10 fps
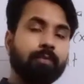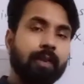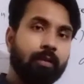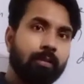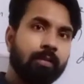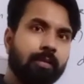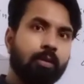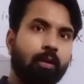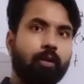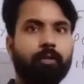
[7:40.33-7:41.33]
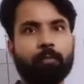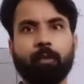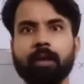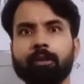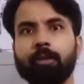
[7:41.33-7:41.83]
zeros of a
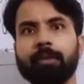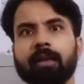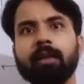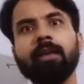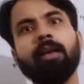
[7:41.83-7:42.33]
polynomial